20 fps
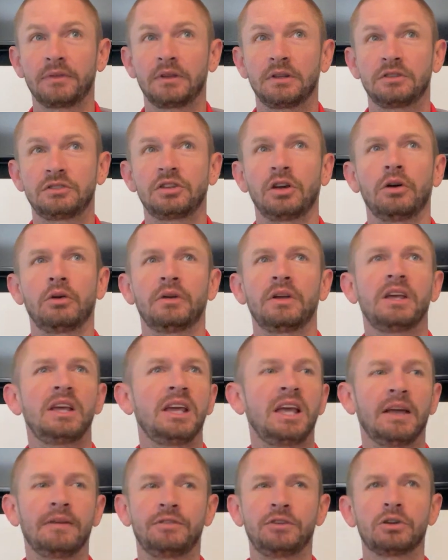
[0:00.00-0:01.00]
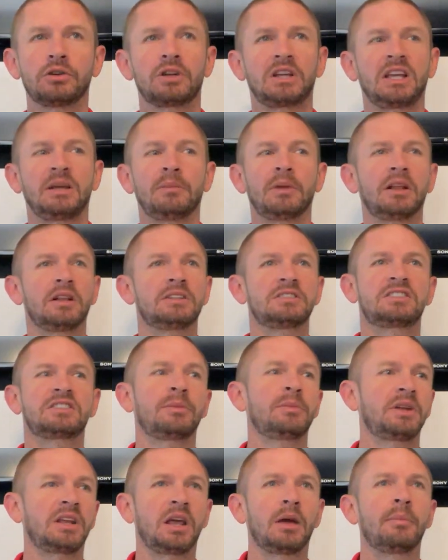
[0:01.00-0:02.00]
So if you're emailing
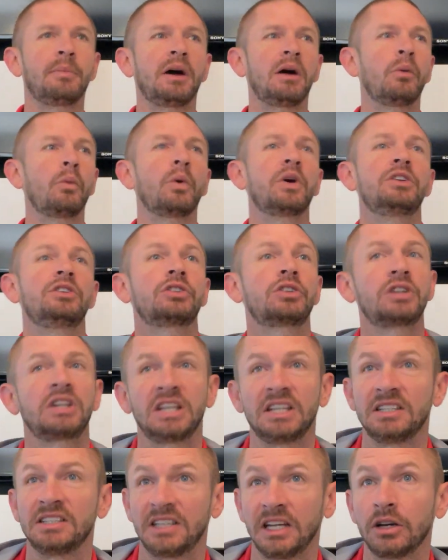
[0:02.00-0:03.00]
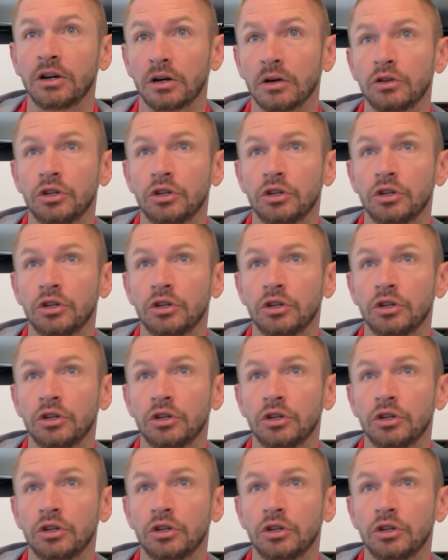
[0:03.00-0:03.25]
somebody about where you're gonna eat dinner,